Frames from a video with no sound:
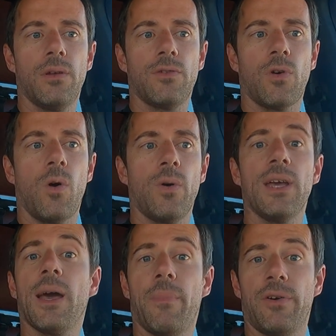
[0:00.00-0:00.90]
So
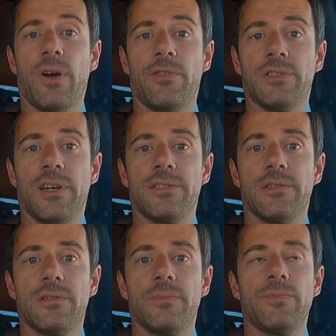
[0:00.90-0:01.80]
he kept my driver's
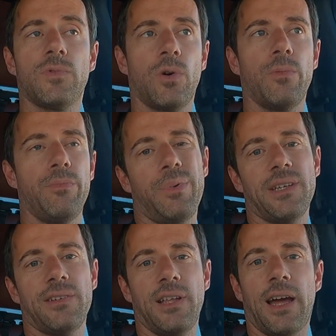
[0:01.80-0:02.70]
license, so
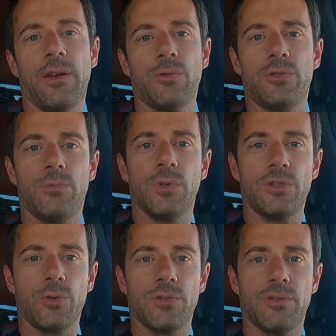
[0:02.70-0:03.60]
basically had no real
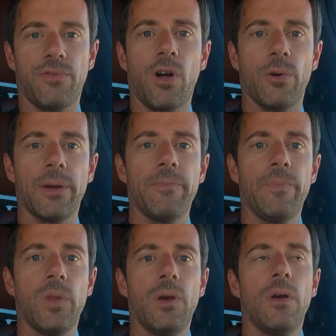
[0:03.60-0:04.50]
choice to follow
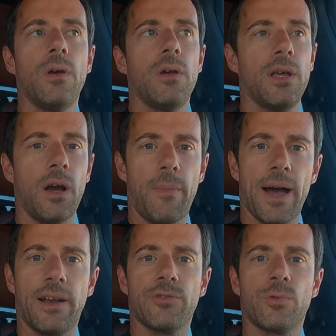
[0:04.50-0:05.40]
him. He got
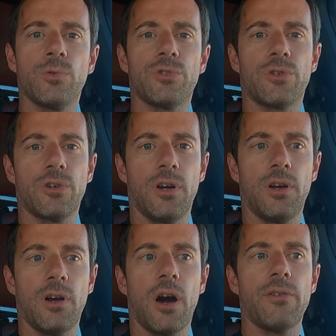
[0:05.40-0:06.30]
back in his cruiser,
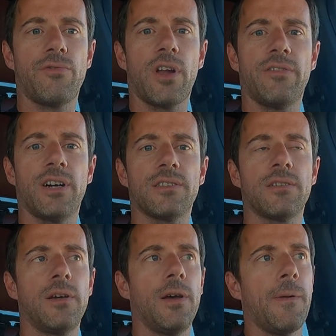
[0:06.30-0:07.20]
got in front of
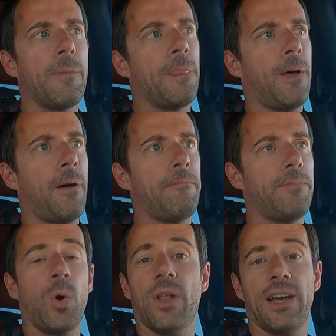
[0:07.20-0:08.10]
us,
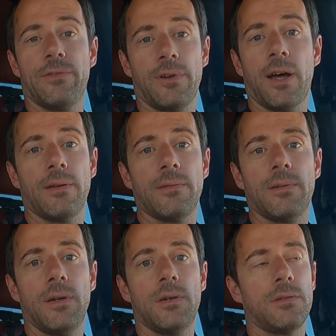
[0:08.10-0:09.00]
no lights or
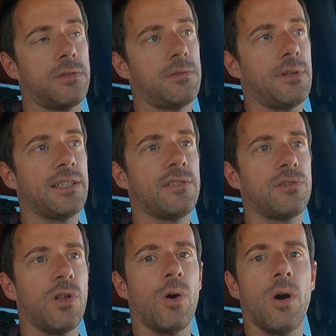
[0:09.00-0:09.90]
nothing, just nice
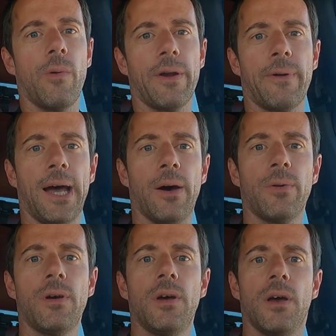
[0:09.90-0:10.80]
and slow going
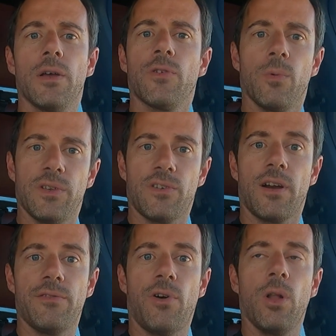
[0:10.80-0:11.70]
around. So we
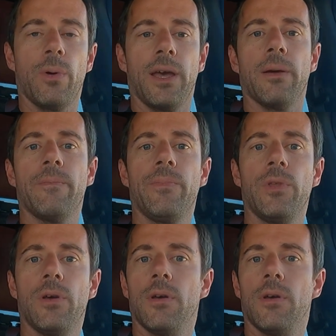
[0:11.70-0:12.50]
started following him.